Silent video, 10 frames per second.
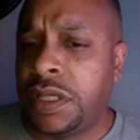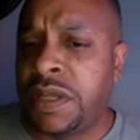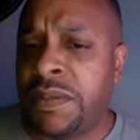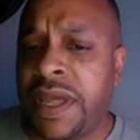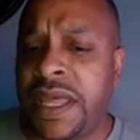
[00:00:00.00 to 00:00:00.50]

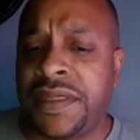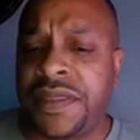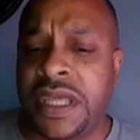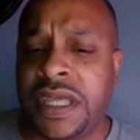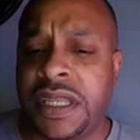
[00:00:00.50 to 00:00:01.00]
the main
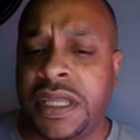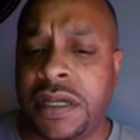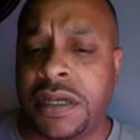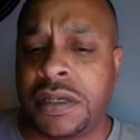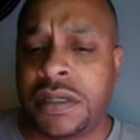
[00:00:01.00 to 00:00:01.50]
thing in
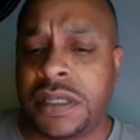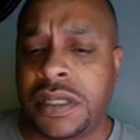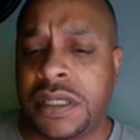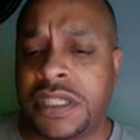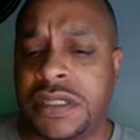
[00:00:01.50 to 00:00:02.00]
here,
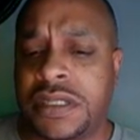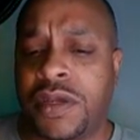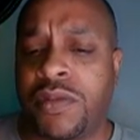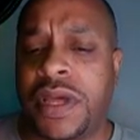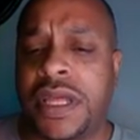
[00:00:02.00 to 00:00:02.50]
and this is
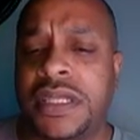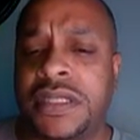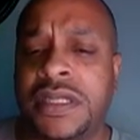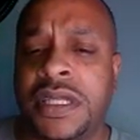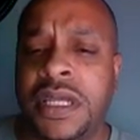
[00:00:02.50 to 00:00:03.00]
in the way,
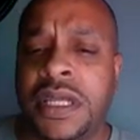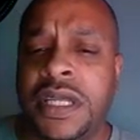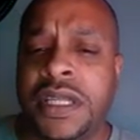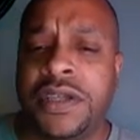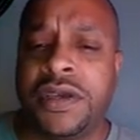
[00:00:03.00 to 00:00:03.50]
is
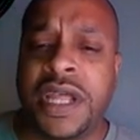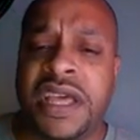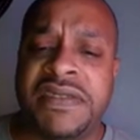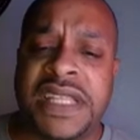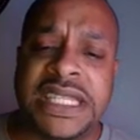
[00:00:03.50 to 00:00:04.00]
you're going
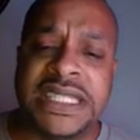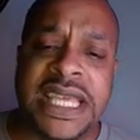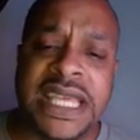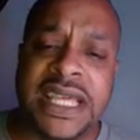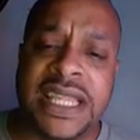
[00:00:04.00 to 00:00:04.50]
to have like
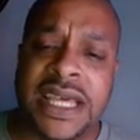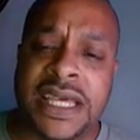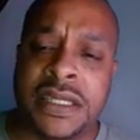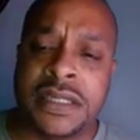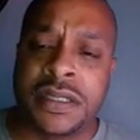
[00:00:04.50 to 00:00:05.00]
tank
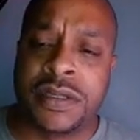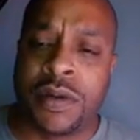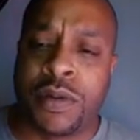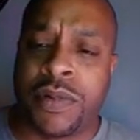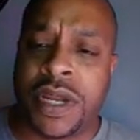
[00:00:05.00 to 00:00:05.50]
class,
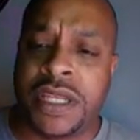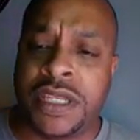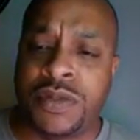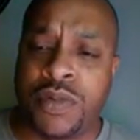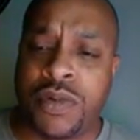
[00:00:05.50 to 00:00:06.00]
a
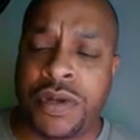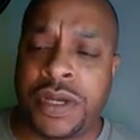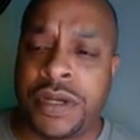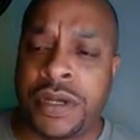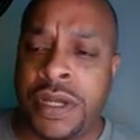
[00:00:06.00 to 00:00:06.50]
range
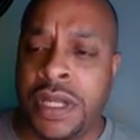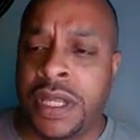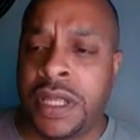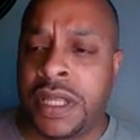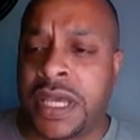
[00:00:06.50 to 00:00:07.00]
warrior,
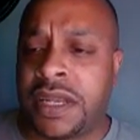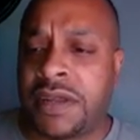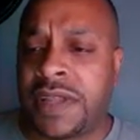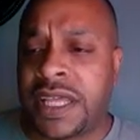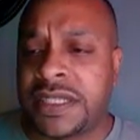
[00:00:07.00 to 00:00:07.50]
kind
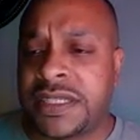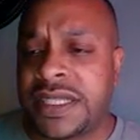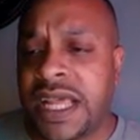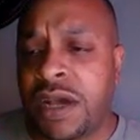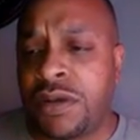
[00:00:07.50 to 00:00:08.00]
of like a
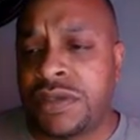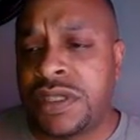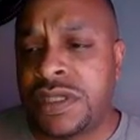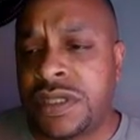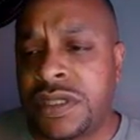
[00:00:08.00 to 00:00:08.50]
scout
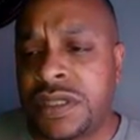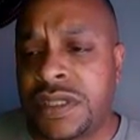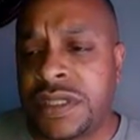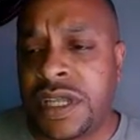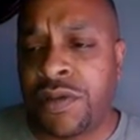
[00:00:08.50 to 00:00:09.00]

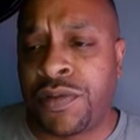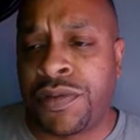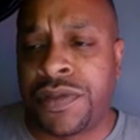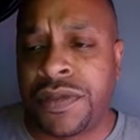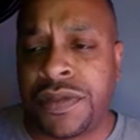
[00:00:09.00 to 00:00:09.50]

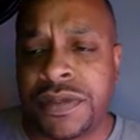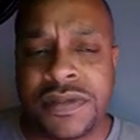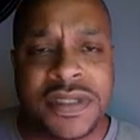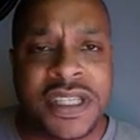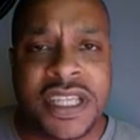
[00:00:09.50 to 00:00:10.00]
stealth
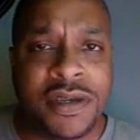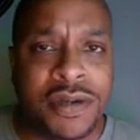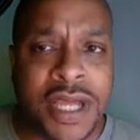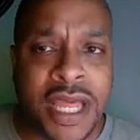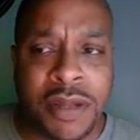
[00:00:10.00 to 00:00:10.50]

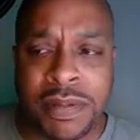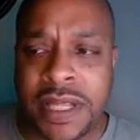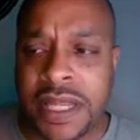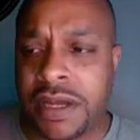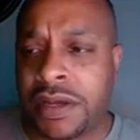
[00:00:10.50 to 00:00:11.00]
skill kind of
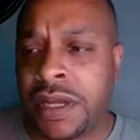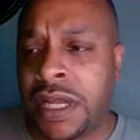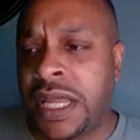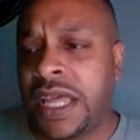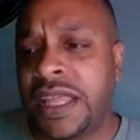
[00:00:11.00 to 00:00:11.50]
player,
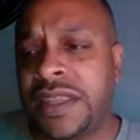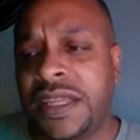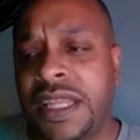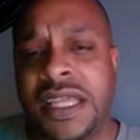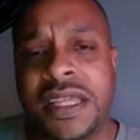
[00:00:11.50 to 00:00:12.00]
and
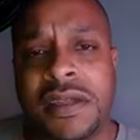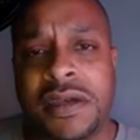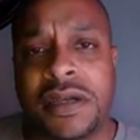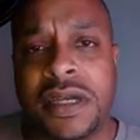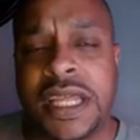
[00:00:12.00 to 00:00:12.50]
then a
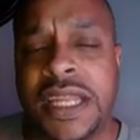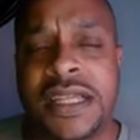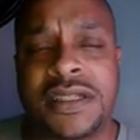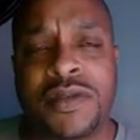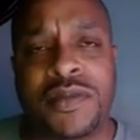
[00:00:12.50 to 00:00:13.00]
healer. And
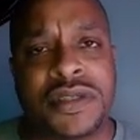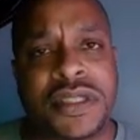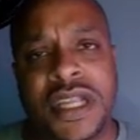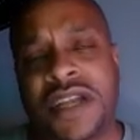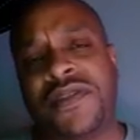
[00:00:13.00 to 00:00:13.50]
that's
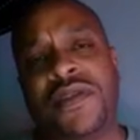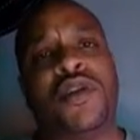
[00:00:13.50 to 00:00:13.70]
almost in every